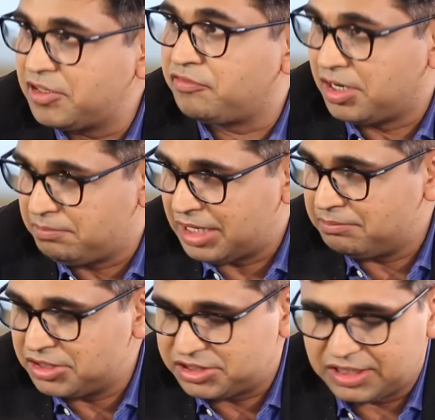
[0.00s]
The fund
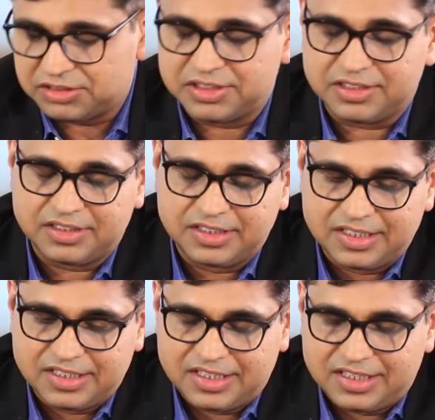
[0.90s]
management charge.
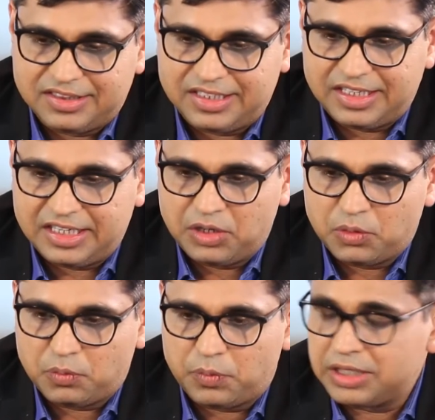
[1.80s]
The
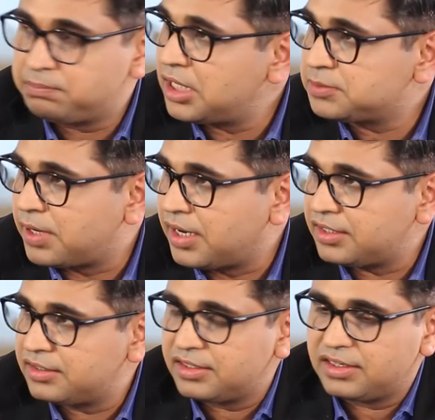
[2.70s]
Wealth Plus
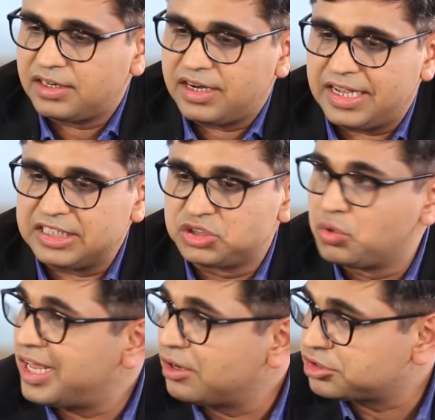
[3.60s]
product has
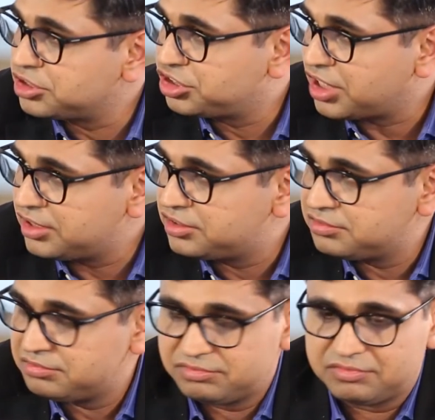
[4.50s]
no allocation charge
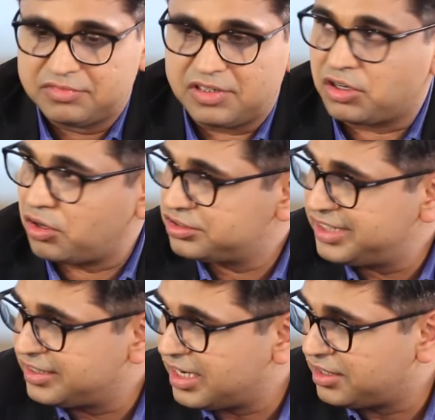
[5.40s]
across
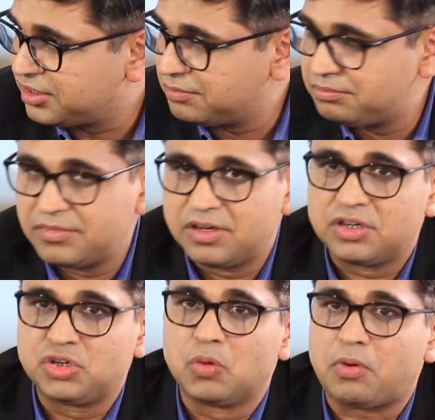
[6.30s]
the entire term,
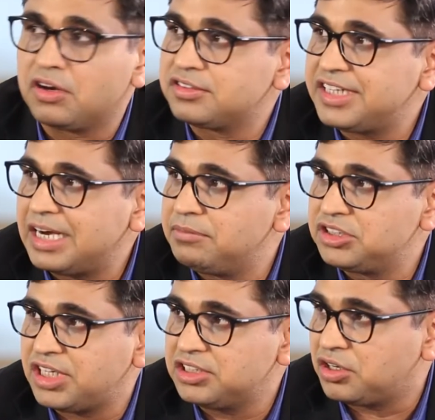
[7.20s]
no policy
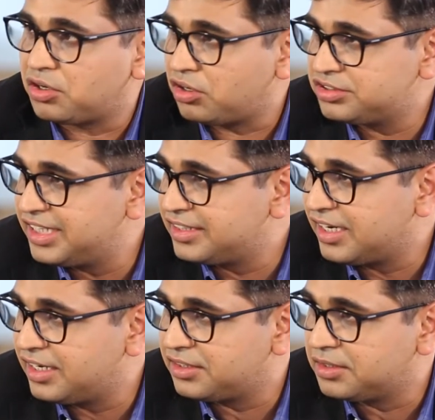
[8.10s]
admin charge across the
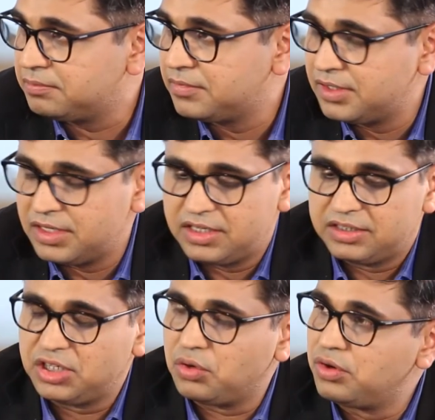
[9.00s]
entire term.
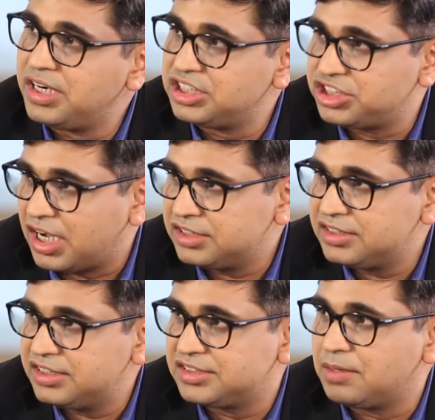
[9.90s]
The only charge
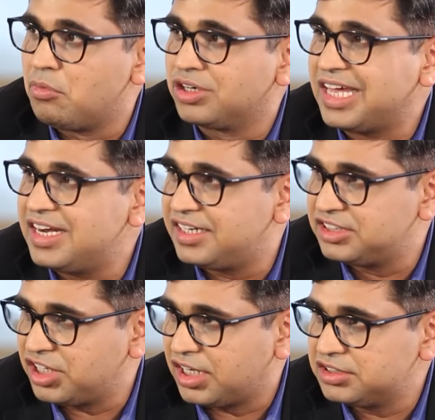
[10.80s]
is the mortality
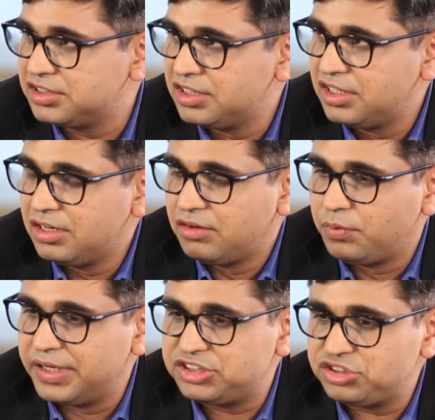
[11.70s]
charge,
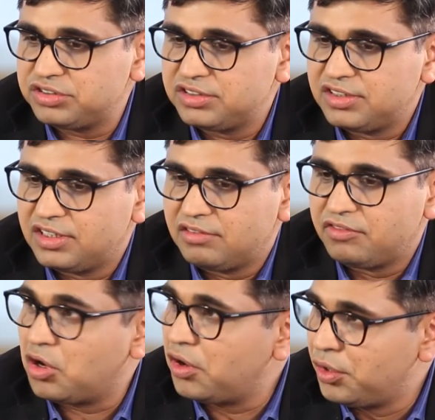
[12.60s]
which
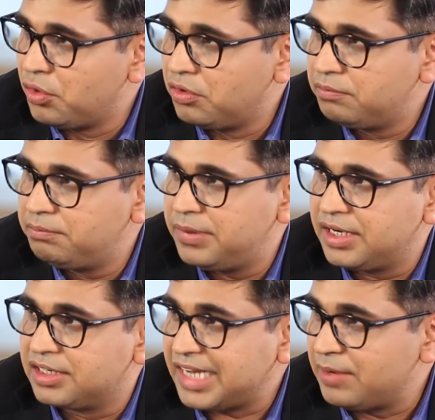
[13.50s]
we all know,
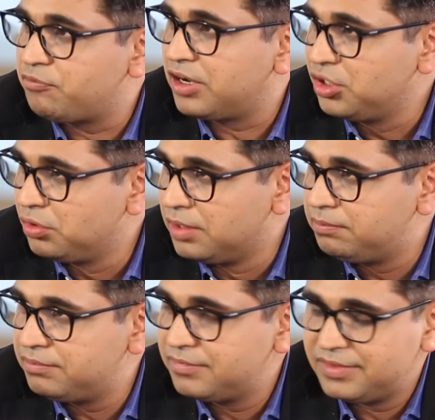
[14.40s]
being a type 1 ULIP,